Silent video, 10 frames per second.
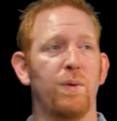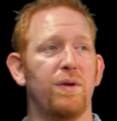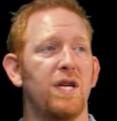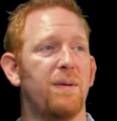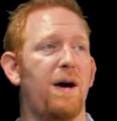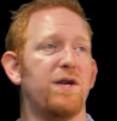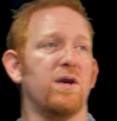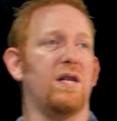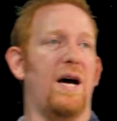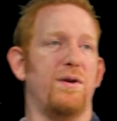When you think about
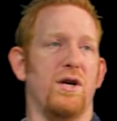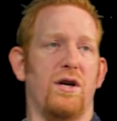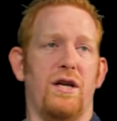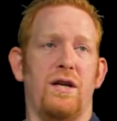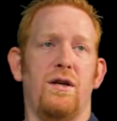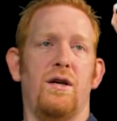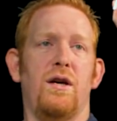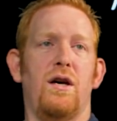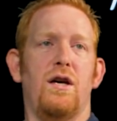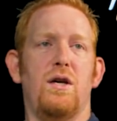your cloud journey,
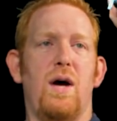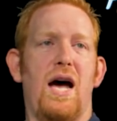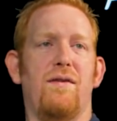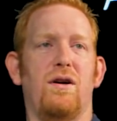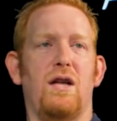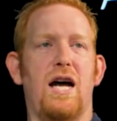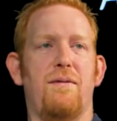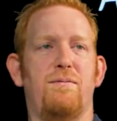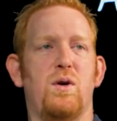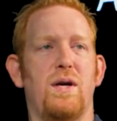you have a lot
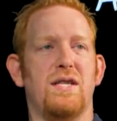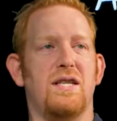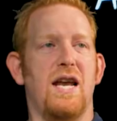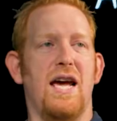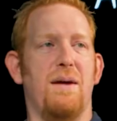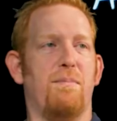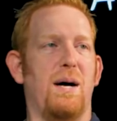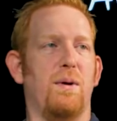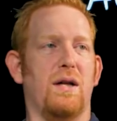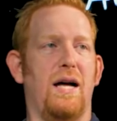of choices today in
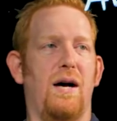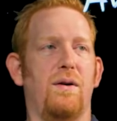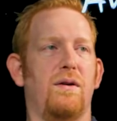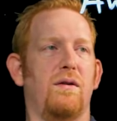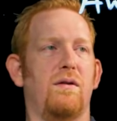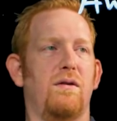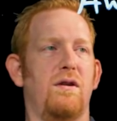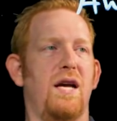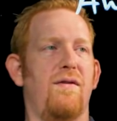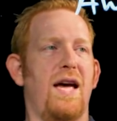public cloud.
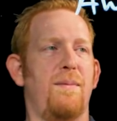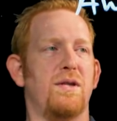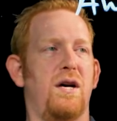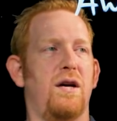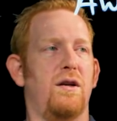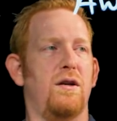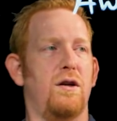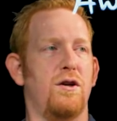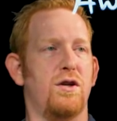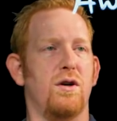You have Amazon,
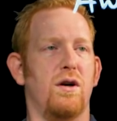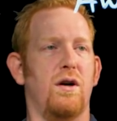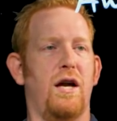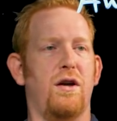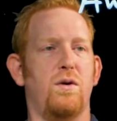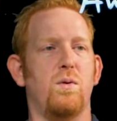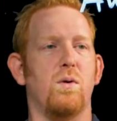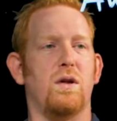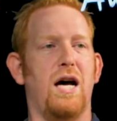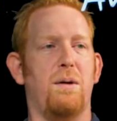Azure, and
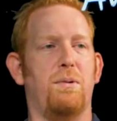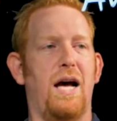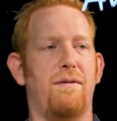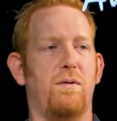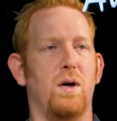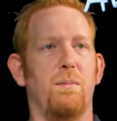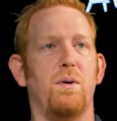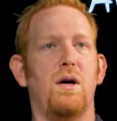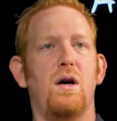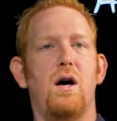Google Cloud Platform,
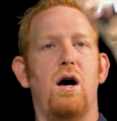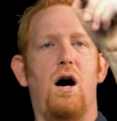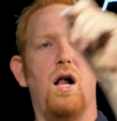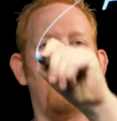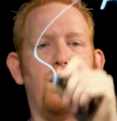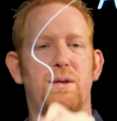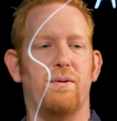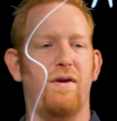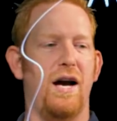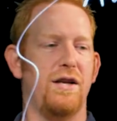all of which
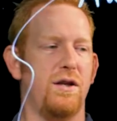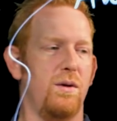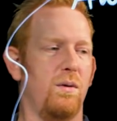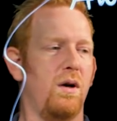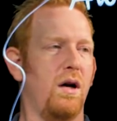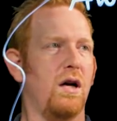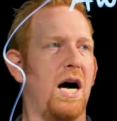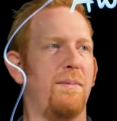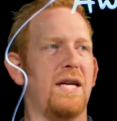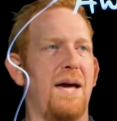provide you
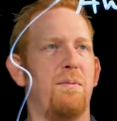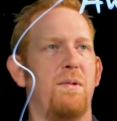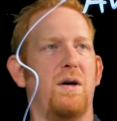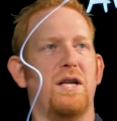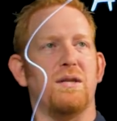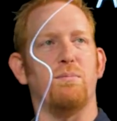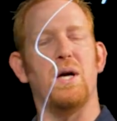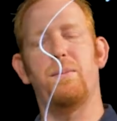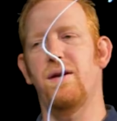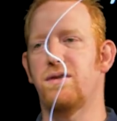common capabilities and
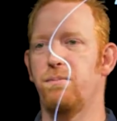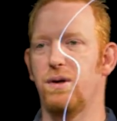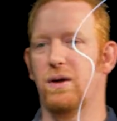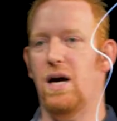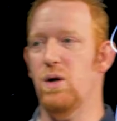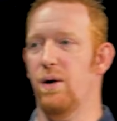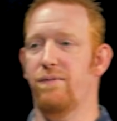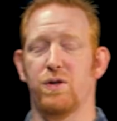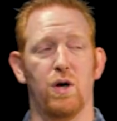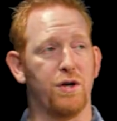primitives to build out your
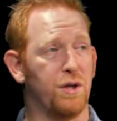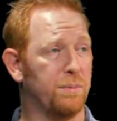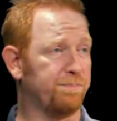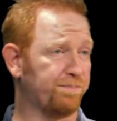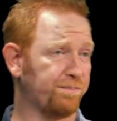infrastructure.